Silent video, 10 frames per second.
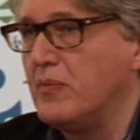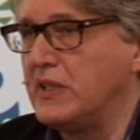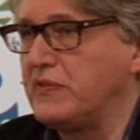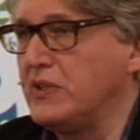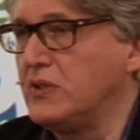
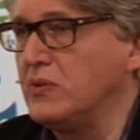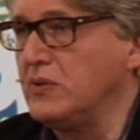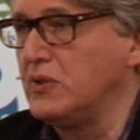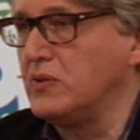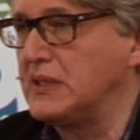But we
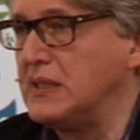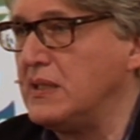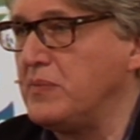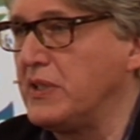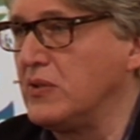don't do
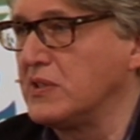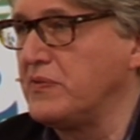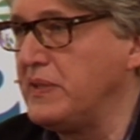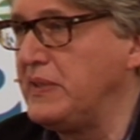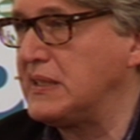that because
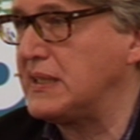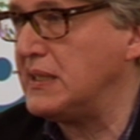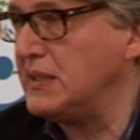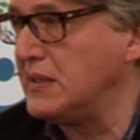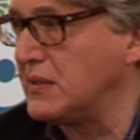we
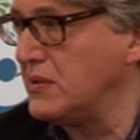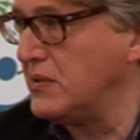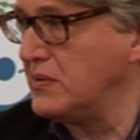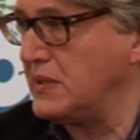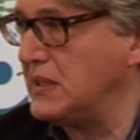decided to
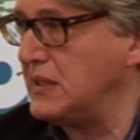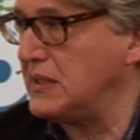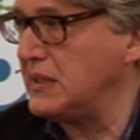do that,